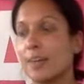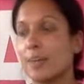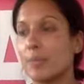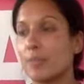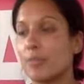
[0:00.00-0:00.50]

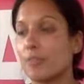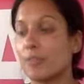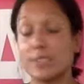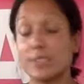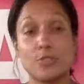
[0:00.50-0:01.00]
people
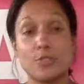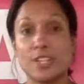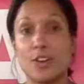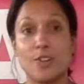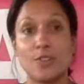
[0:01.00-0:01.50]
from
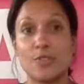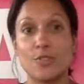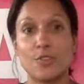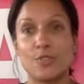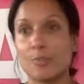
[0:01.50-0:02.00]
literally all
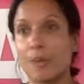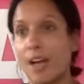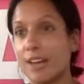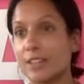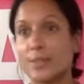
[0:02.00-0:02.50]
over
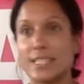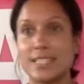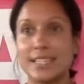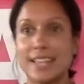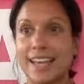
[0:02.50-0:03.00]
Vermont,
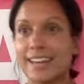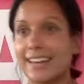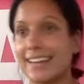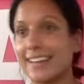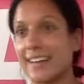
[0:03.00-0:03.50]
Louisiana,